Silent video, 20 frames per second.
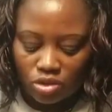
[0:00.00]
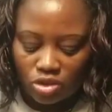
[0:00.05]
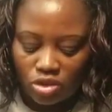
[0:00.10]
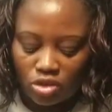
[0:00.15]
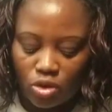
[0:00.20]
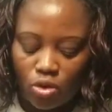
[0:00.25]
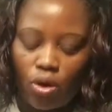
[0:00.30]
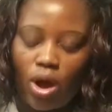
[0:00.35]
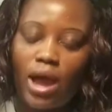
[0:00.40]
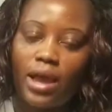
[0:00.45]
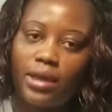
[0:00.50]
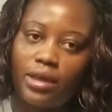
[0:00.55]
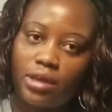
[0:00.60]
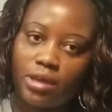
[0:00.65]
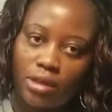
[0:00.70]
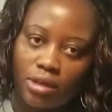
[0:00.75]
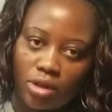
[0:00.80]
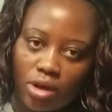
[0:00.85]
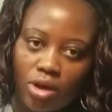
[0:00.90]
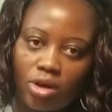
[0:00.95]
So I
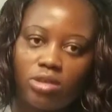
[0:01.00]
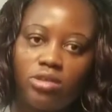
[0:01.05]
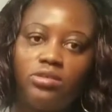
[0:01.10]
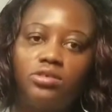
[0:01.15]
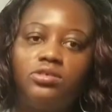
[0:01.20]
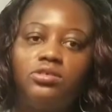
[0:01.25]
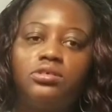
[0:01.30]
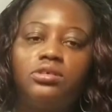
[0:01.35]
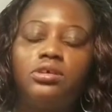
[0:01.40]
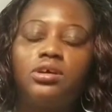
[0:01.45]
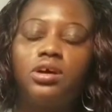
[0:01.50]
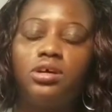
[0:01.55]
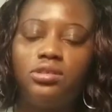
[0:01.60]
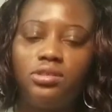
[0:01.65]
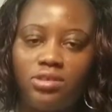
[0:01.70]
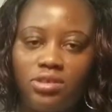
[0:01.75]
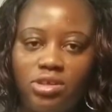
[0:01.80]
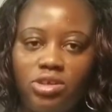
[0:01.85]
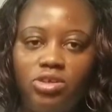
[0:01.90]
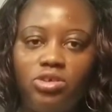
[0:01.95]
conti
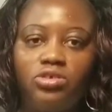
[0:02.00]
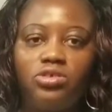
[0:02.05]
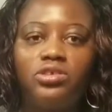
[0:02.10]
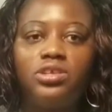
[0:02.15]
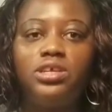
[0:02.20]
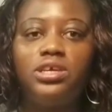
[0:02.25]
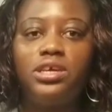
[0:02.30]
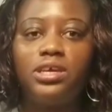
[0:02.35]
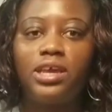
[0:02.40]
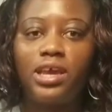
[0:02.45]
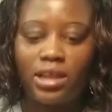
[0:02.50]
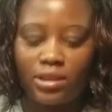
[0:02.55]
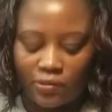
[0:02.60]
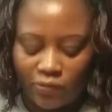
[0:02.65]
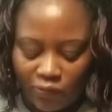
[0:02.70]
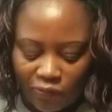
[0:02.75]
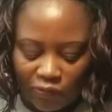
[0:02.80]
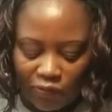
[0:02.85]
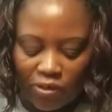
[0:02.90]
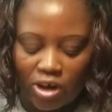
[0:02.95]
continuously
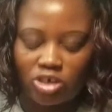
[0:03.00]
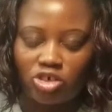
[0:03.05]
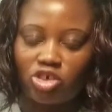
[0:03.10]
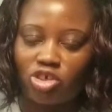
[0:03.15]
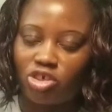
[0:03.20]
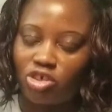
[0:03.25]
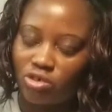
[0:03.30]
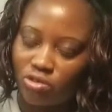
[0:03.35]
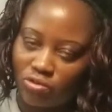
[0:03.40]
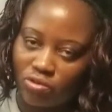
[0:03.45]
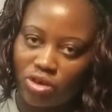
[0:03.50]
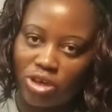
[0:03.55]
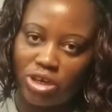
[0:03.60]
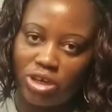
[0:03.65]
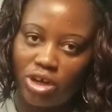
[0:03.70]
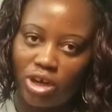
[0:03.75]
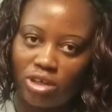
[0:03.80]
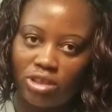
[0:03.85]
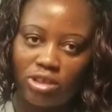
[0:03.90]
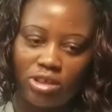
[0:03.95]
get fresh green
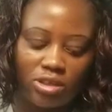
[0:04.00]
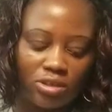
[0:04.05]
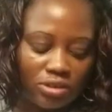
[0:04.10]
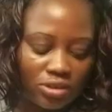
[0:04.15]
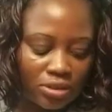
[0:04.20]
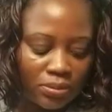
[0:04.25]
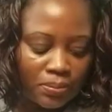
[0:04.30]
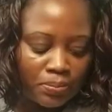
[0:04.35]
onions.